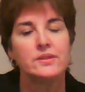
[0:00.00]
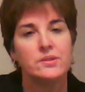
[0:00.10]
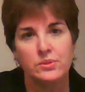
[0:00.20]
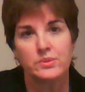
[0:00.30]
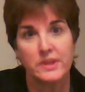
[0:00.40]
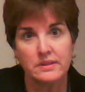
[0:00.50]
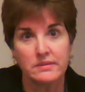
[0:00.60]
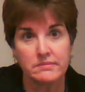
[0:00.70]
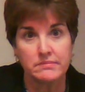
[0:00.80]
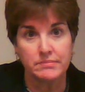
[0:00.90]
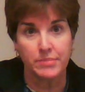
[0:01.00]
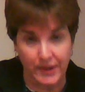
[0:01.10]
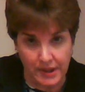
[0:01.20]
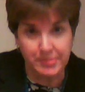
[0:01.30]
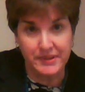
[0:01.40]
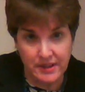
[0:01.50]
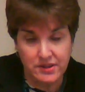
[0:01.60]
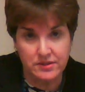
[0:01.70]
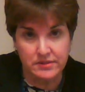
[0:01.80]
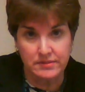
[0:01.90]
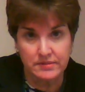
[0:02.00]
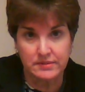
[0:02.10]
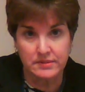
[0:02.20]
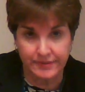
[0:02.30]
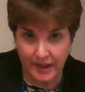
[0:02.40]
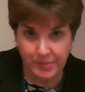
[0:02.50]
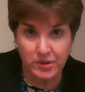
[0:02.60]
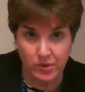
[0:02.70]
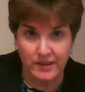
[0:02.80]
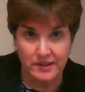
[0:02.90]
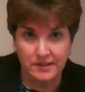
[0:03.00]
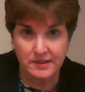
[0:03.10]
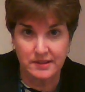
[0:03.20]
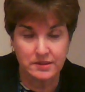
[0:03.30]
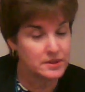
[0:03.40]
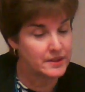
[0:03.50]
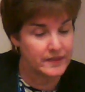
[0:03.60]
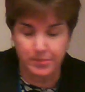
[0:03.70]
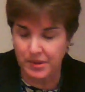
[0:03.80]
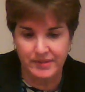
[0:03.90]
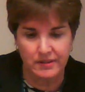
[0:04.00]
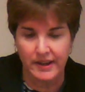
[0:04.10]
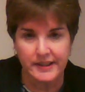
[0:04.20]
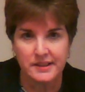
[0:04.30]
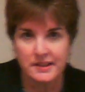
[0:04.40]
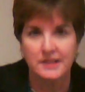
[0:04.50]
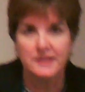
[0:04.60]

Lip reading: you can bring a petition to family court. You have that perfect right.